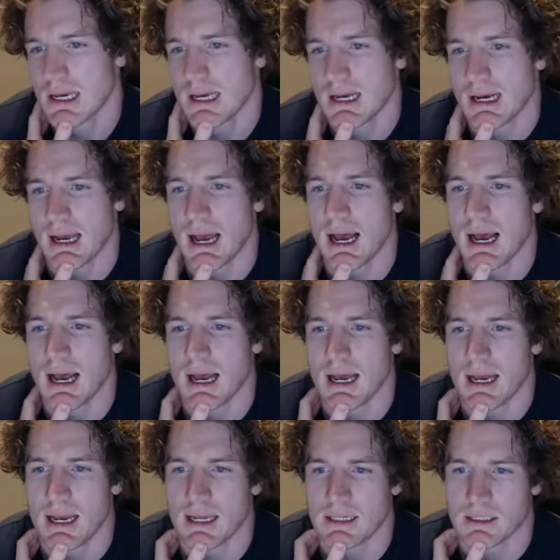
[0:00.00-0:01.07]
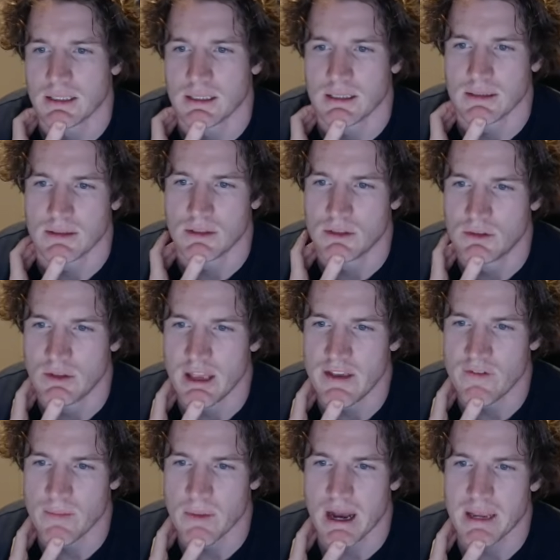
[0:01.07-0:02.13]
And
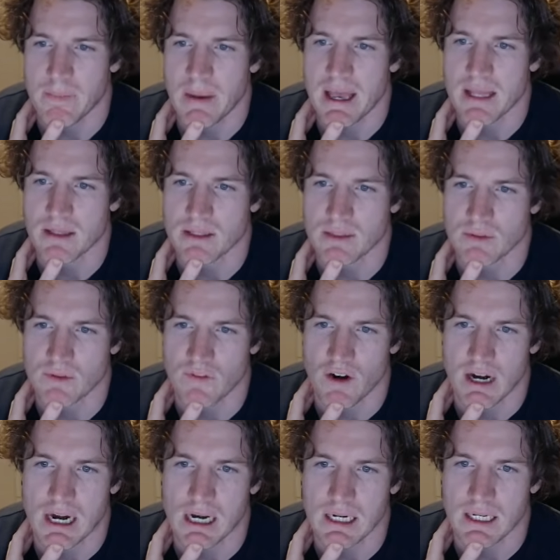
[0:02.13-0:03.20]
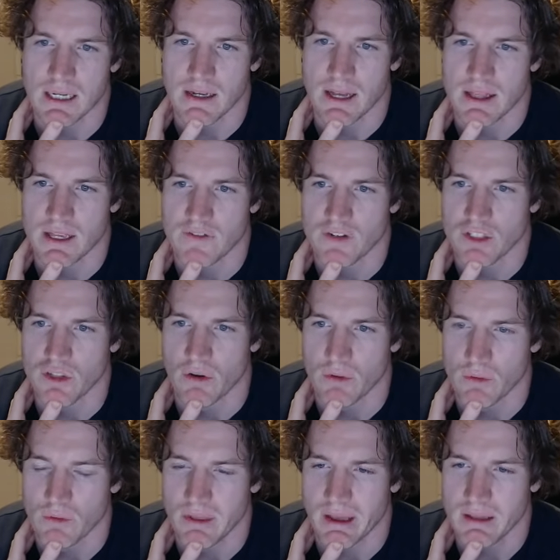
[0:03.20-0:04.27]
even Mike Pence, it was very clear, I think, for
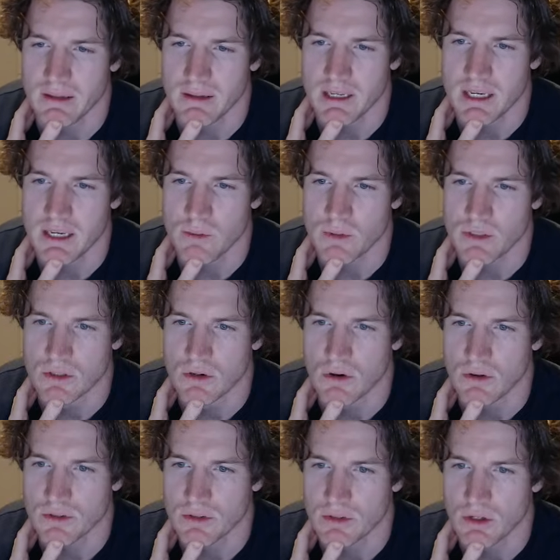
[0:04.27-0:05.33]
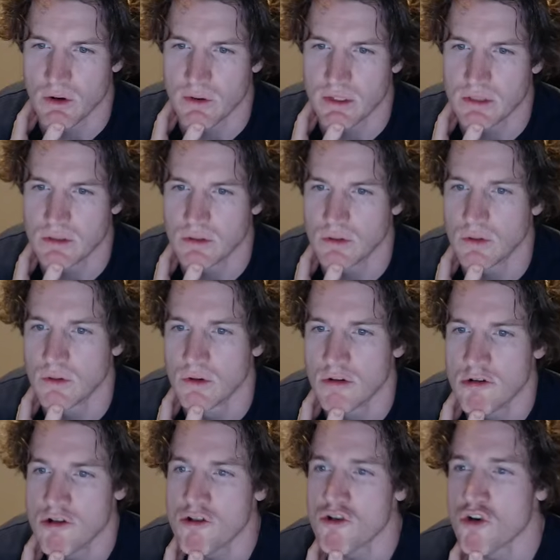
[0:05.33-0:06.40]
Donald that he was not going to
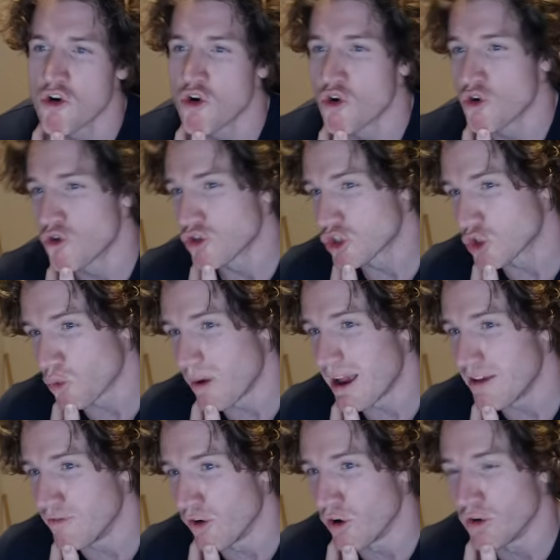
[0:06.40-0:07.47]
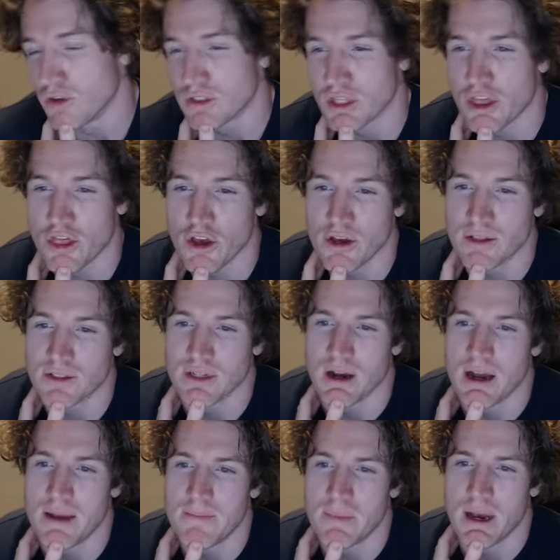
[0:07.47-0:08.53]
sway voters a third
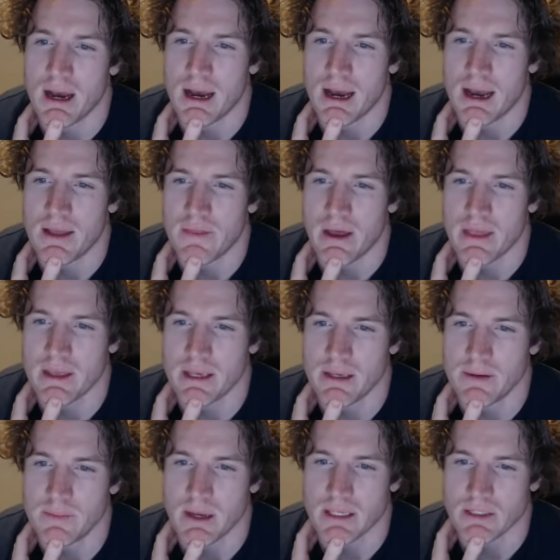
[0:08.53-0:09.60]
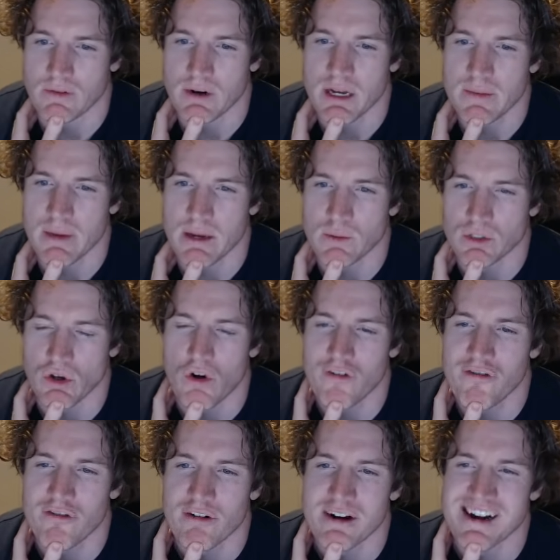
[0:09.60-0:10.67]
time, and that him as a running mate was
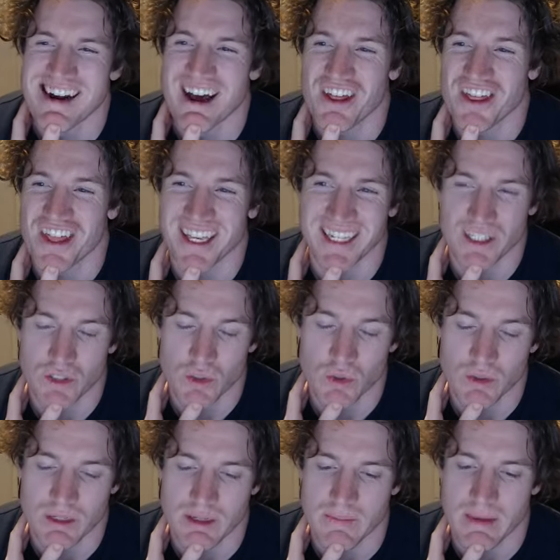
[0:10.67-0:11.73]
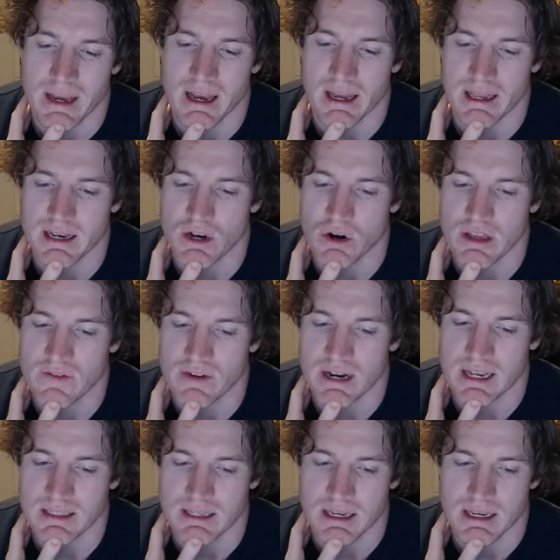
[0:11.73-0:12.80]
offering nothing to him, not even
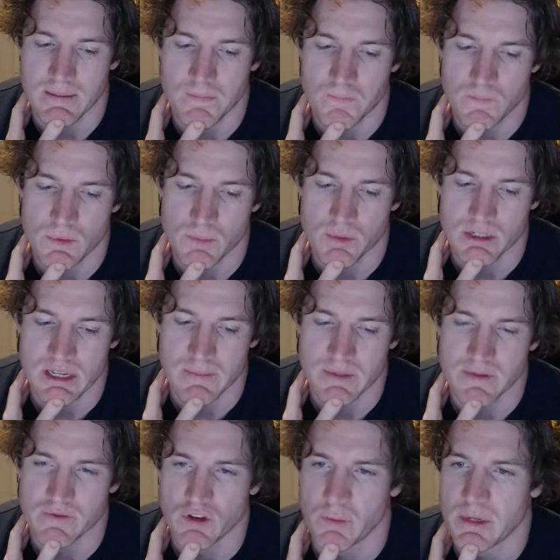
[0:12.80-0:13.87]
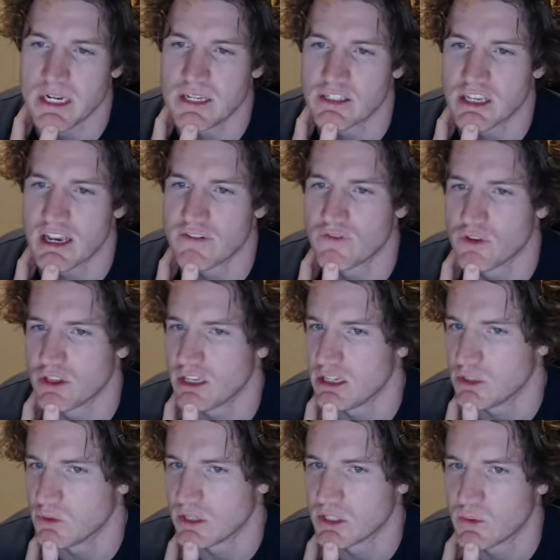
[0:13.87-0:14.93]
as a presumptive nominee, say, for the
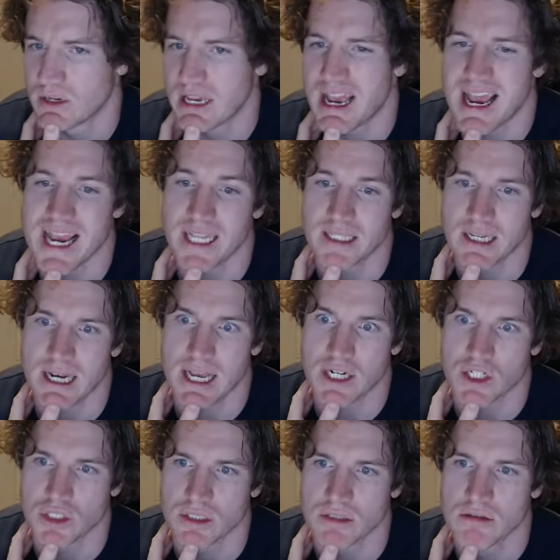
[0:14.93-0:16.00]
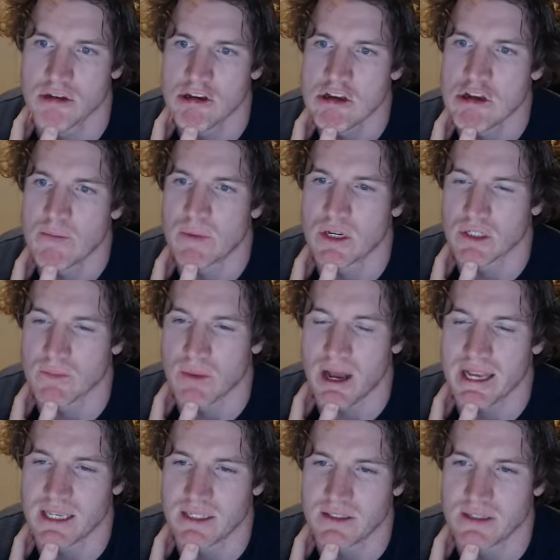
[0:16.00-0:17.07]
2028 election, because
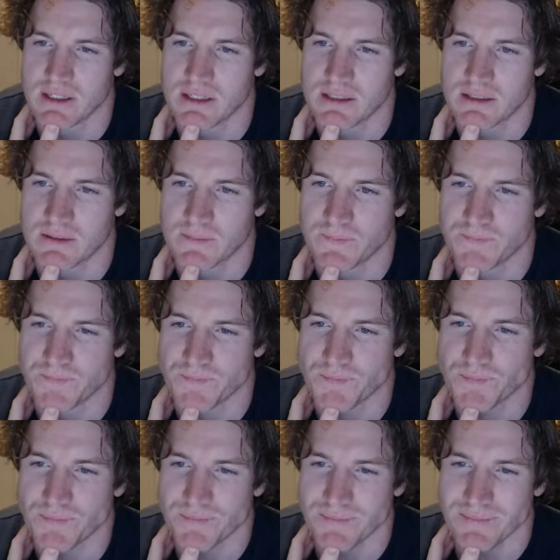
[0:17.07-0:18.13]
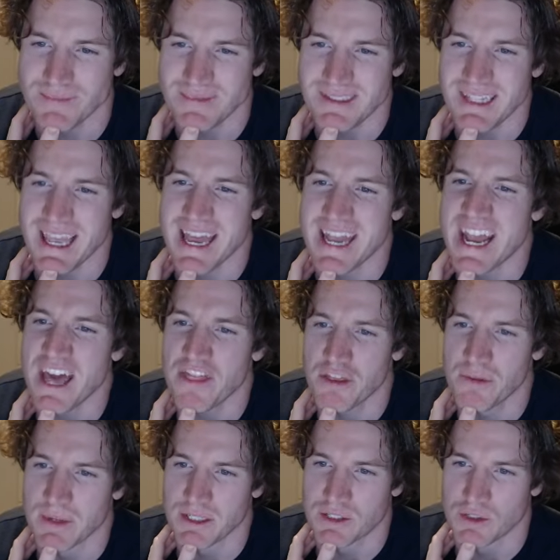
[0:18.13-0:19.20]
Mike is
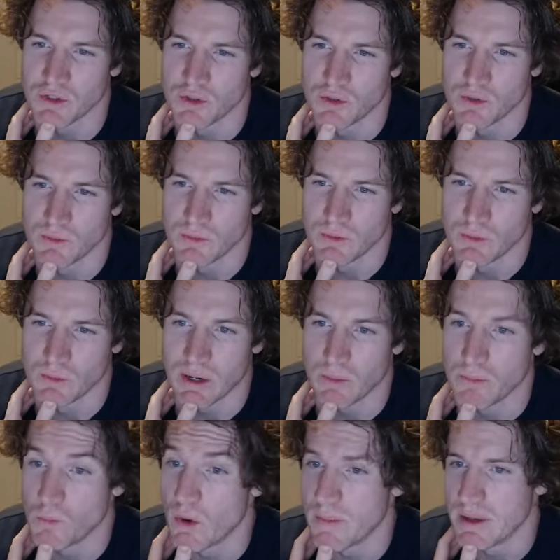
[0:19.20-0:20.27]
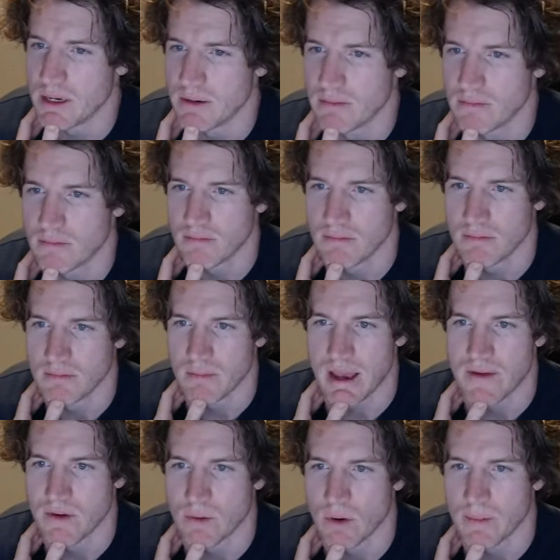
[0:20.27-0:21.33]
anathema to, well, women,
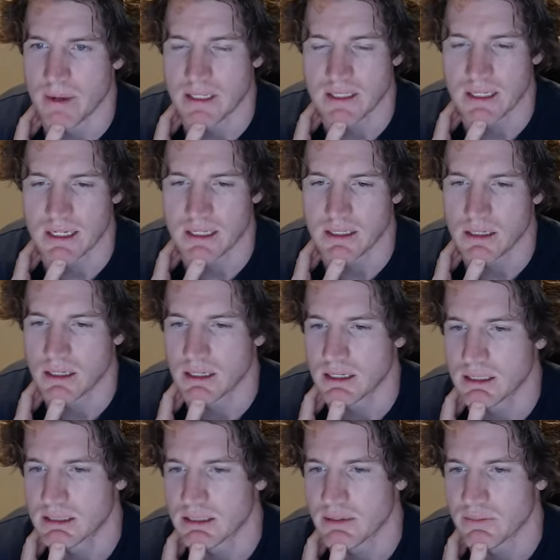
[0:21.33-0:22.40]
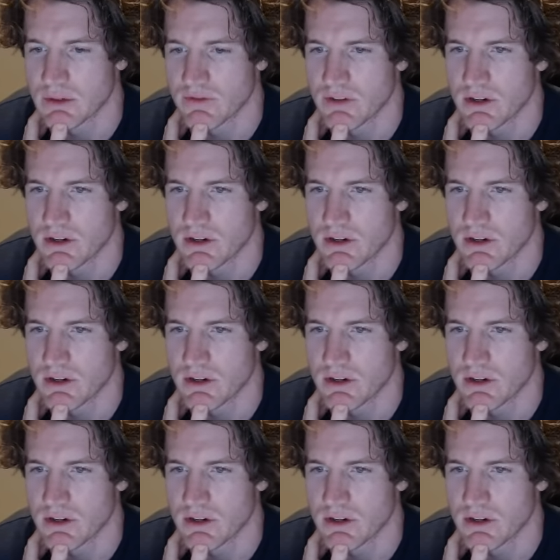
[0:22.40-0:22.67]
everyone basically, except a very